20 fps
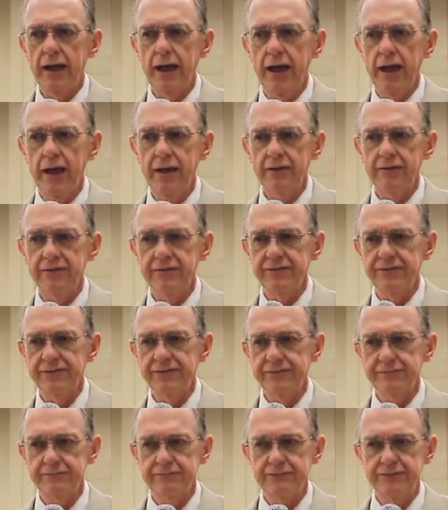I've
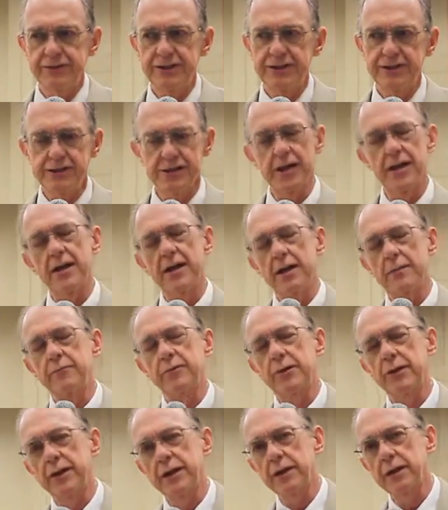decided I'm
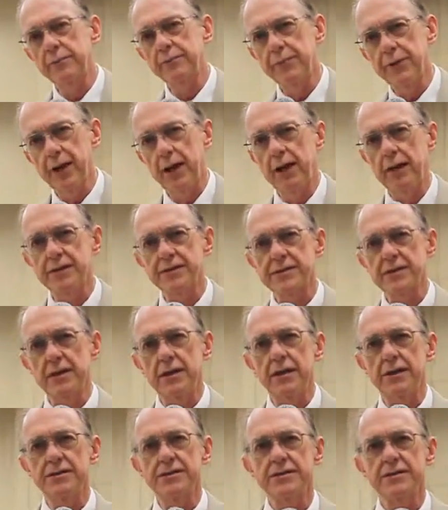going to get a pilot's
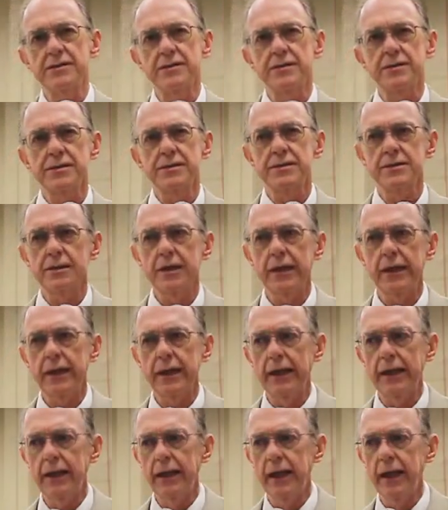license,
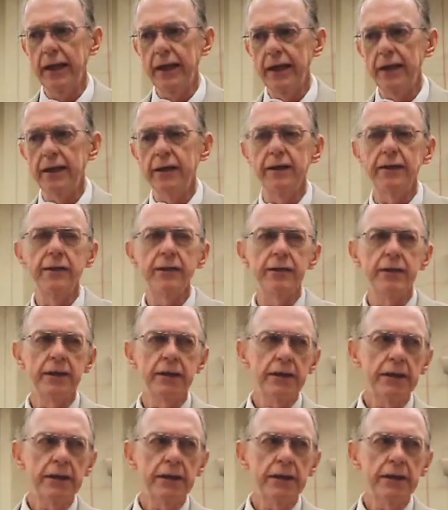and